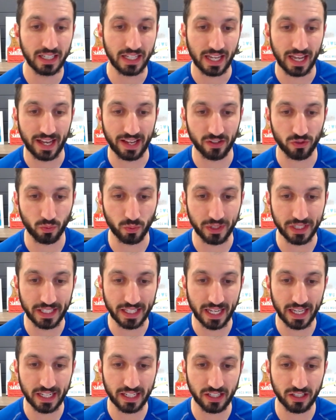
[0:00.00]
as we
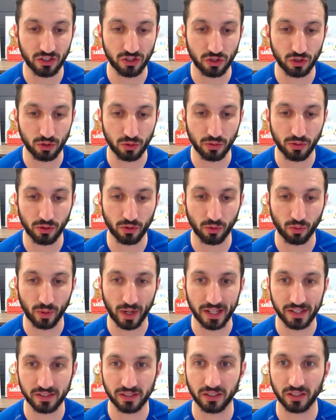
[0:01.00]
get into the
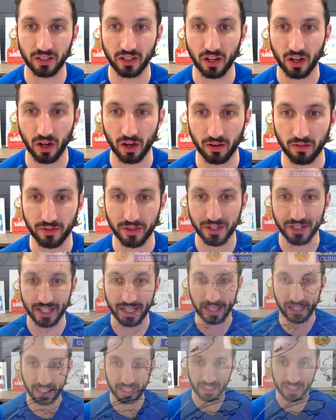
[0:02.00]
rest of the day.